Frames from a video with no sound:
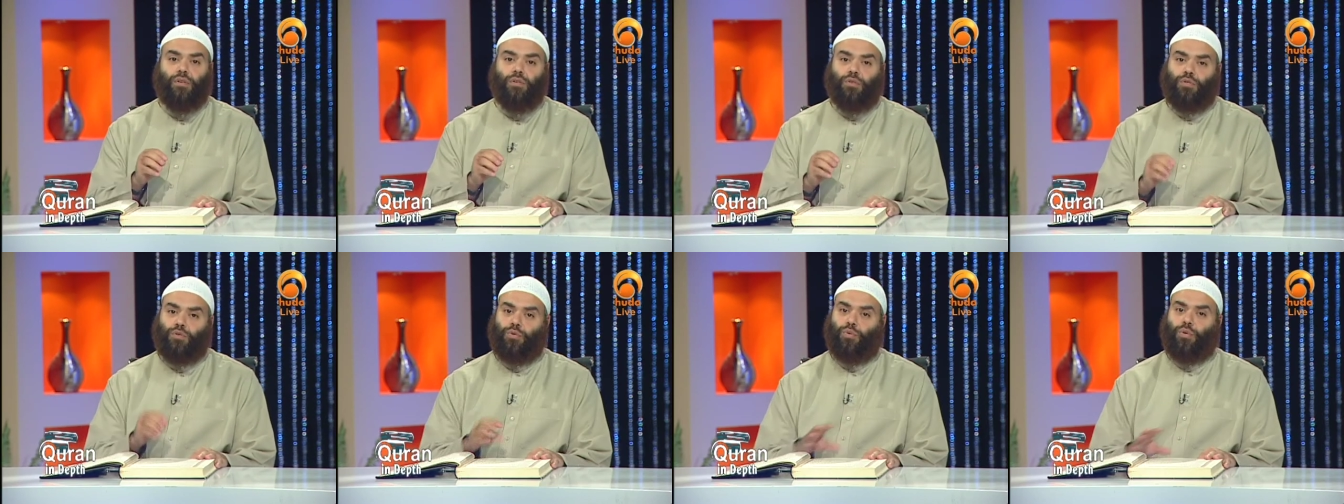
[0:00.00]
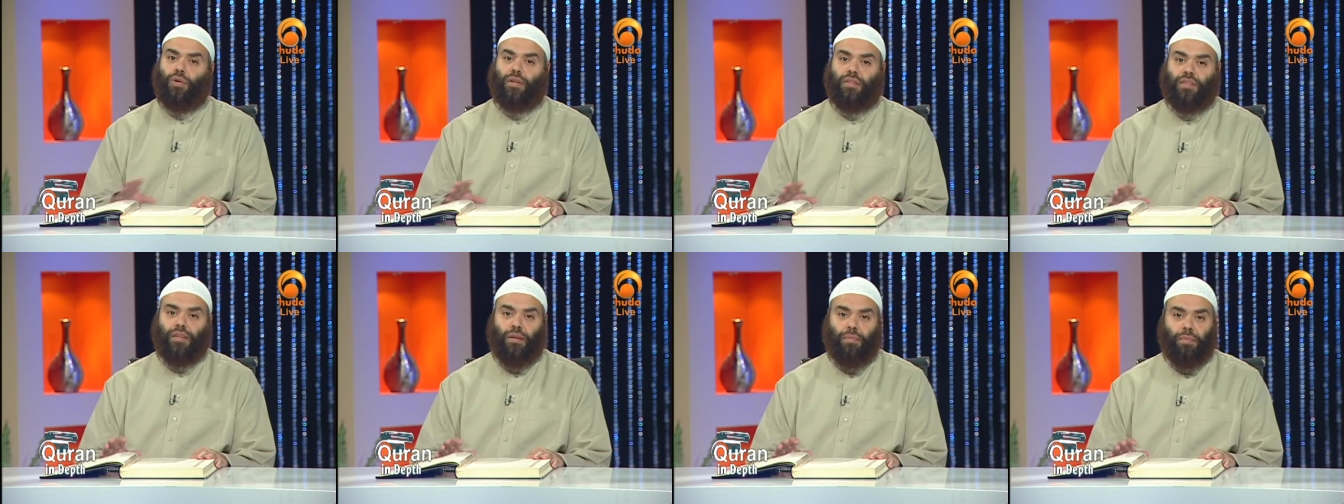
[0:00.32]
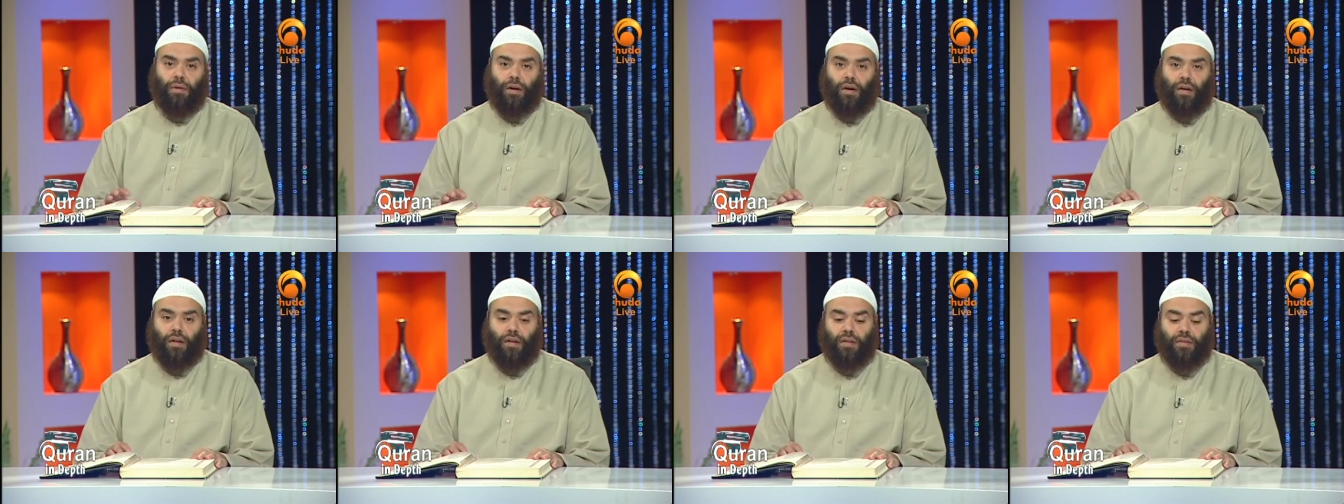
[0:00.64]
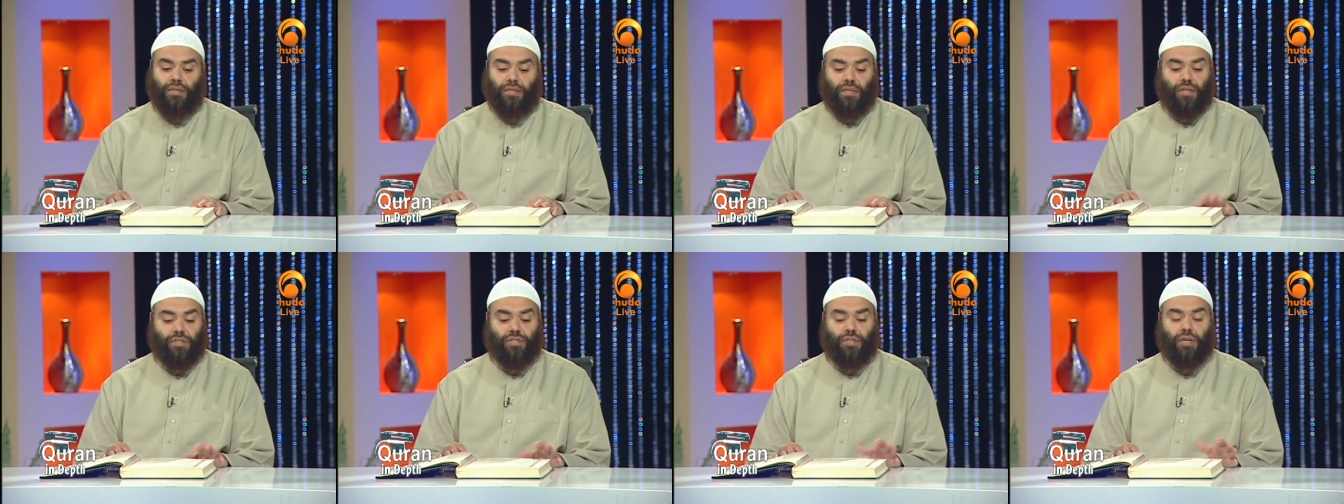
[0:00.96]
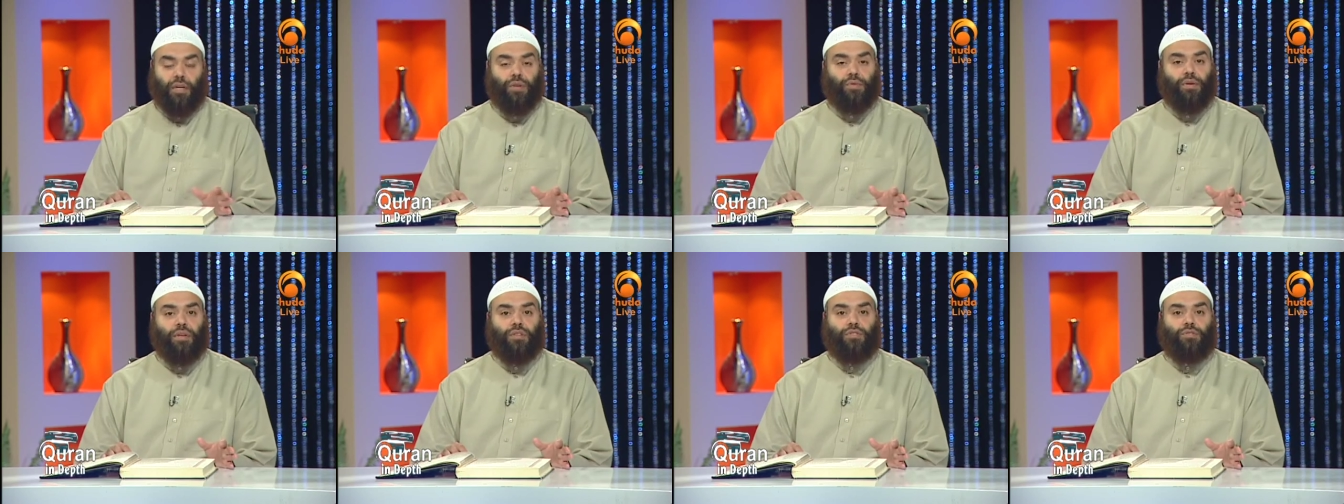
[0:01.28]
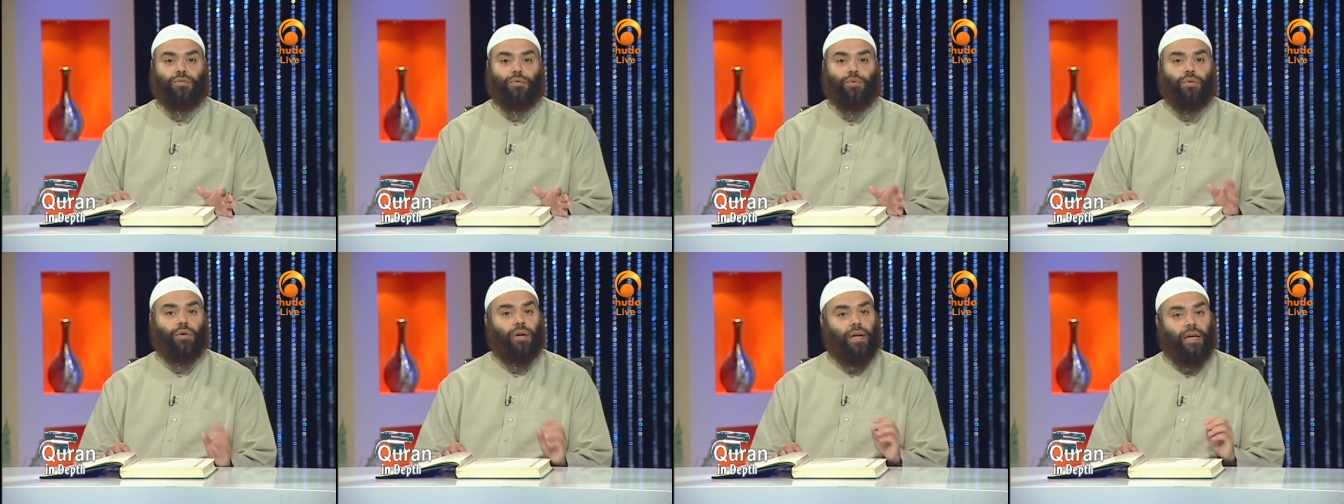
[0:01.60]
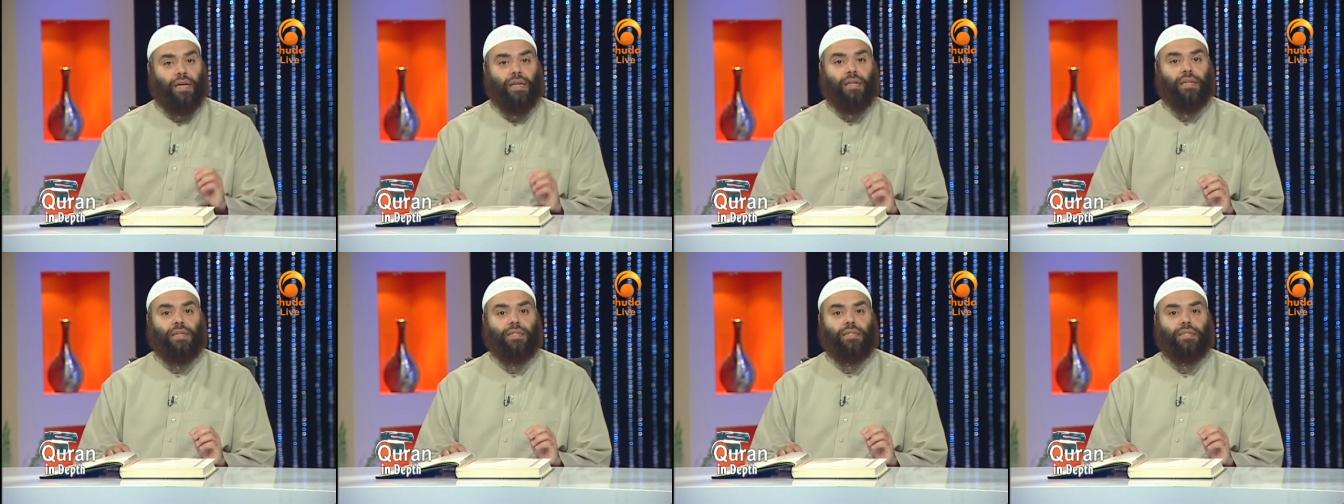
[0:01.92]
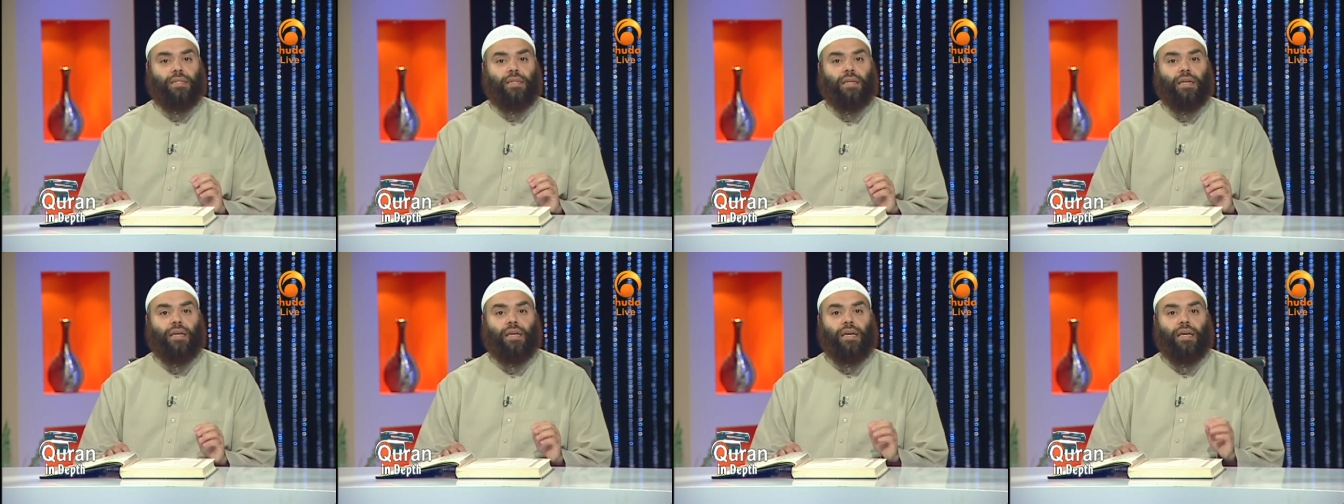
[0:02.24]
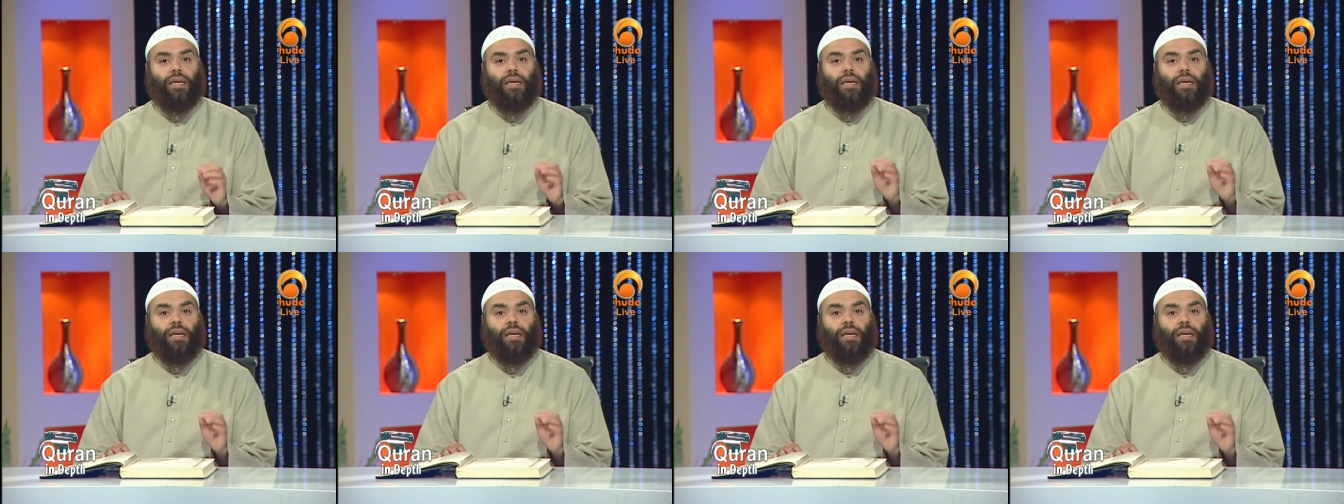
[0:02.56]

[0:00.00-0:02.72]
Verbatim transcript: Surah Al-Baqarah. Such a great surah in it